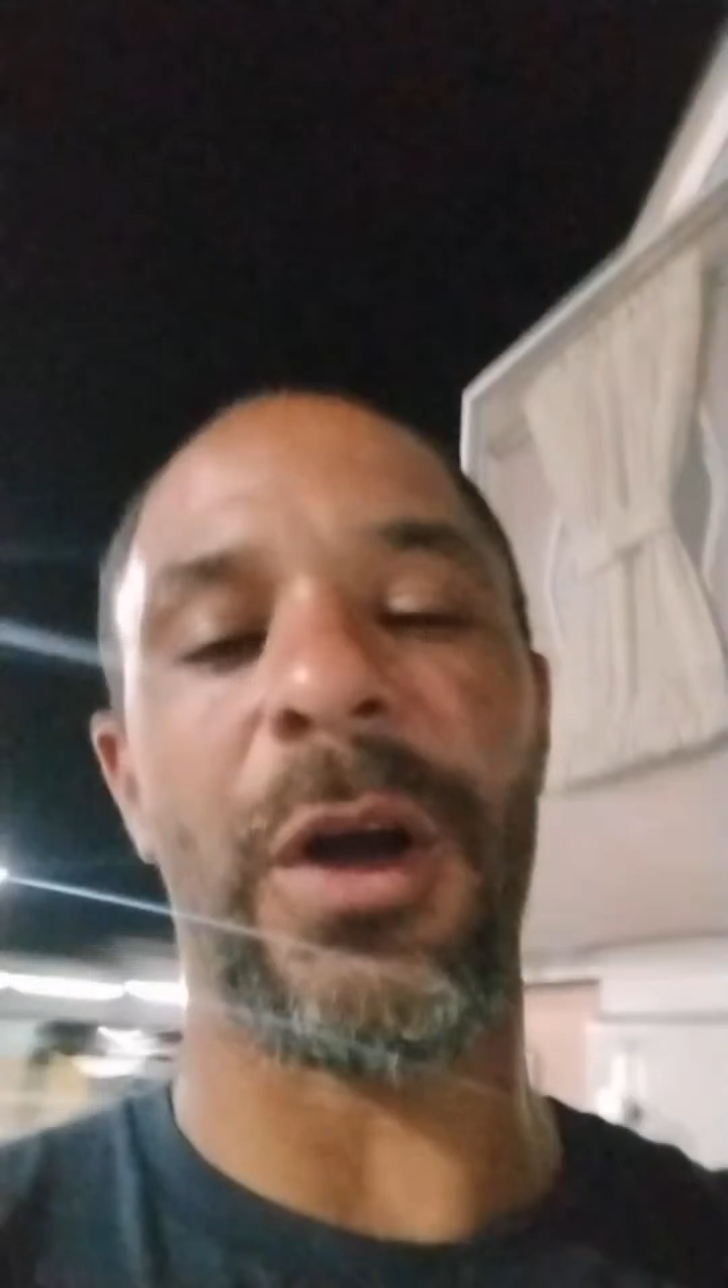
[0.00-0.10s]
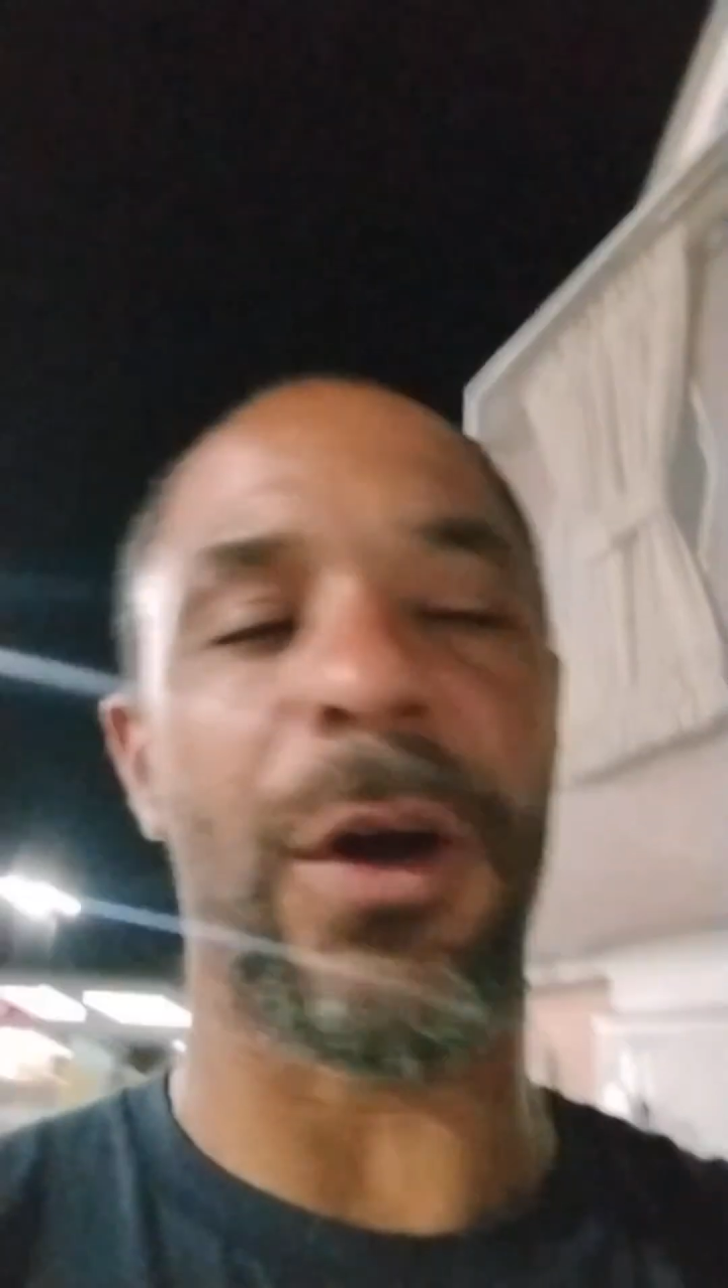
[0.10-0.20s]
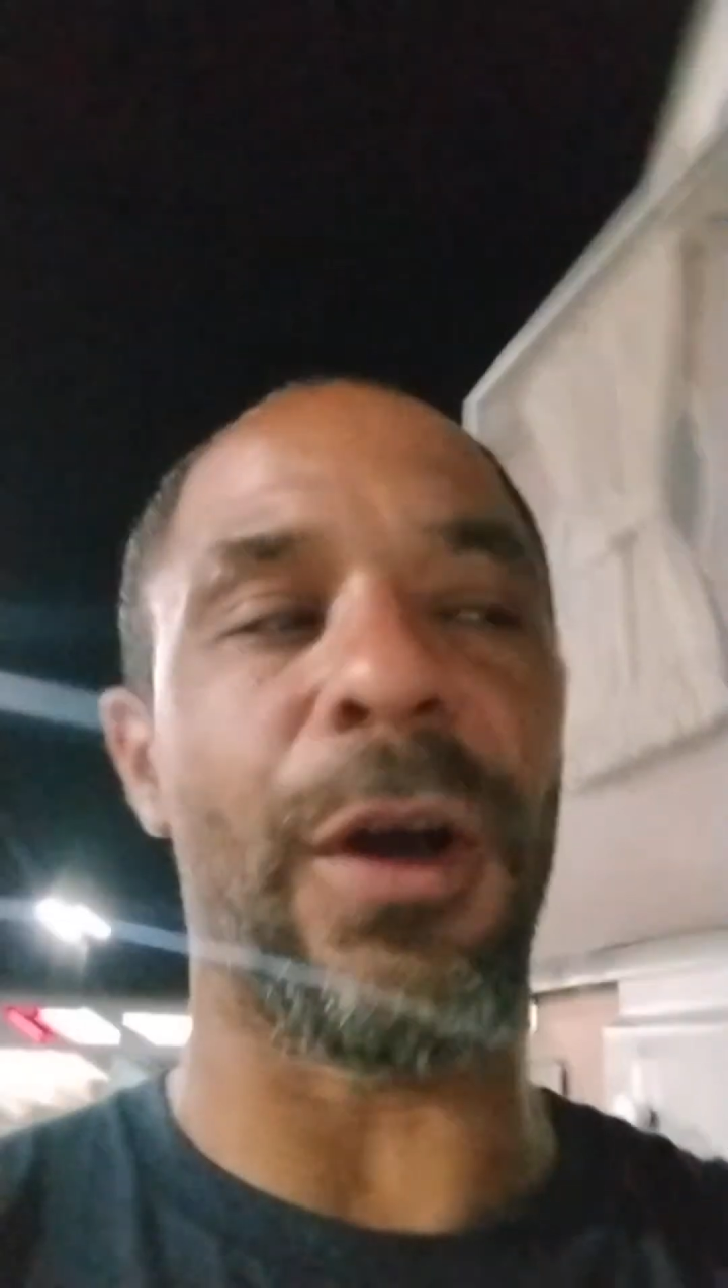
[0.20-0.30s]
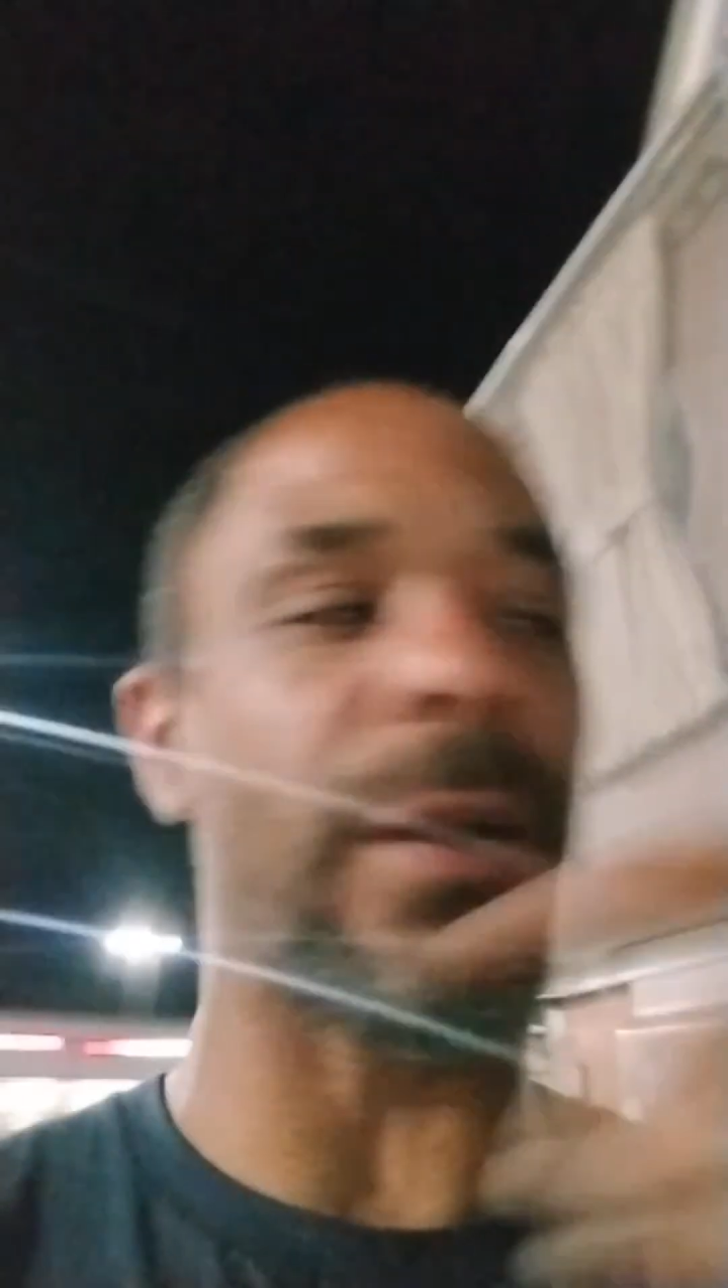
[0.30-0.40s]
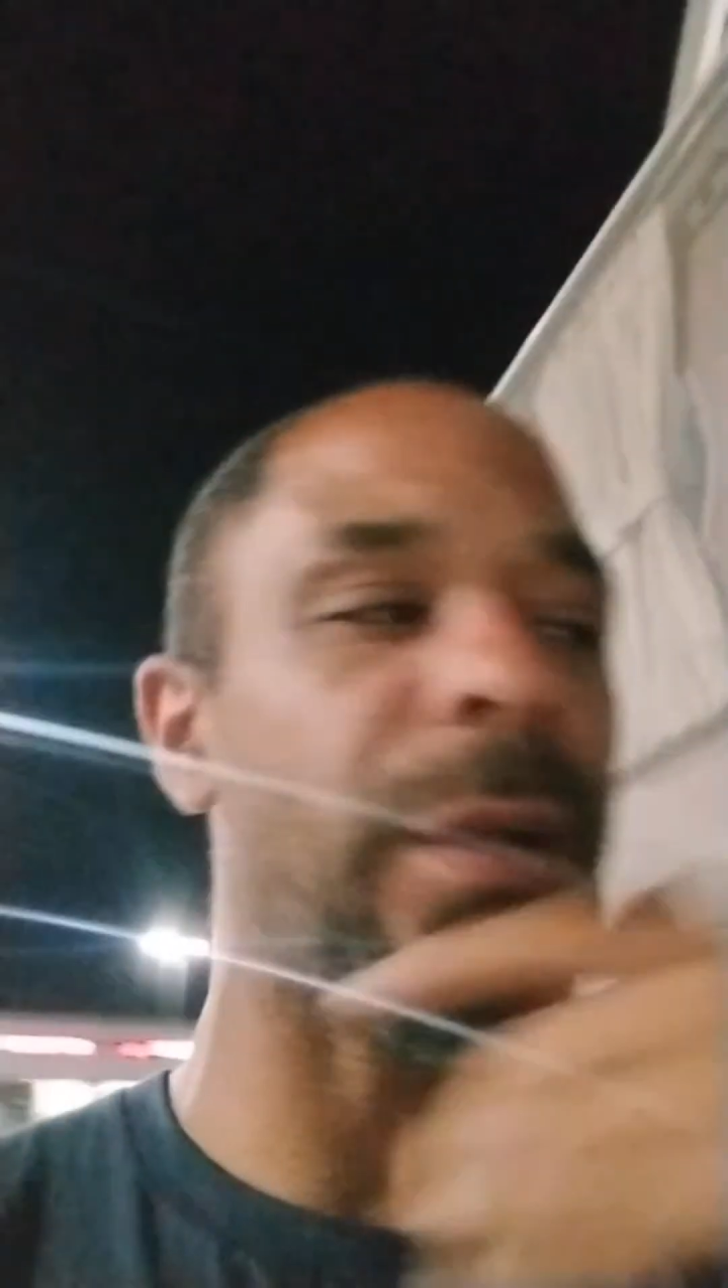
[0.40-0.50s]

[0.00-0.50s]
on